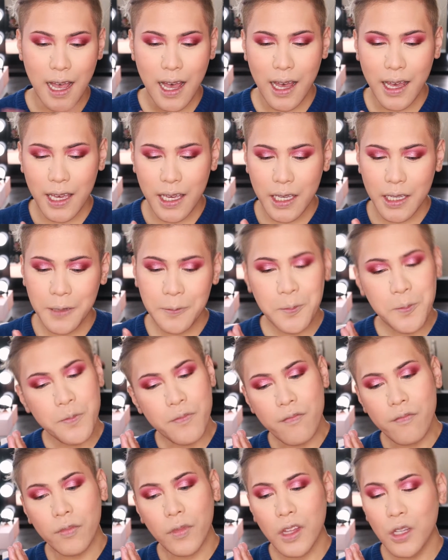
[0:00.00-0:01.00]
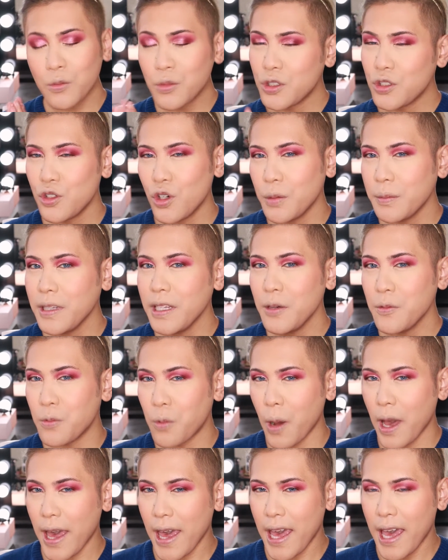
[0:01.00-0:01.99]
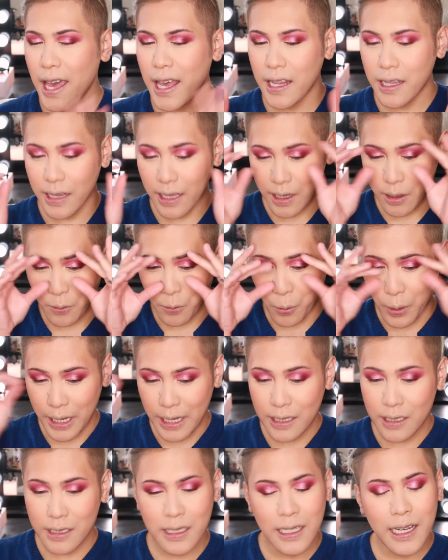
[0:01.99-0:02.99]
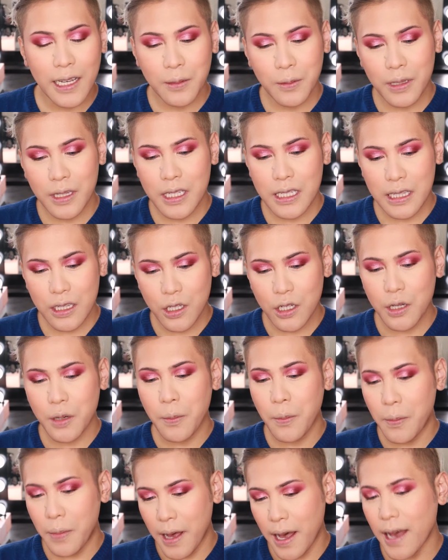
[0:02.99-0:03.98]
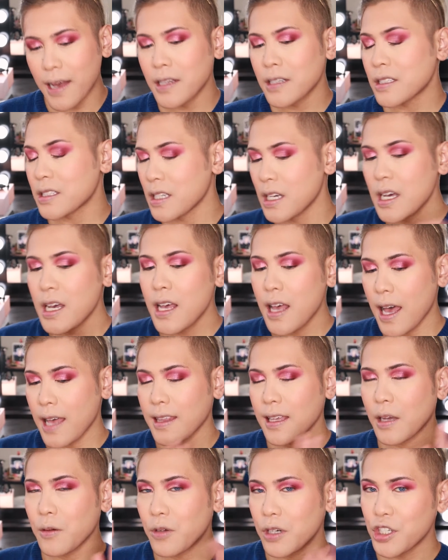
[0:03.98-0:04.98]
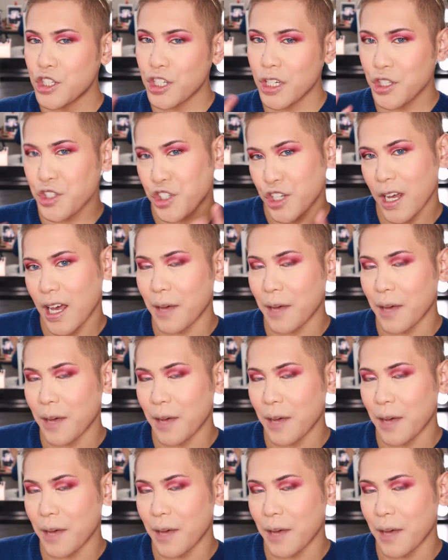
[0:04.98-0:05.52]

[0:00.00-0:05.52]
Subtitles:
I would normally wear like a winged line with this look, but I think I wanna change it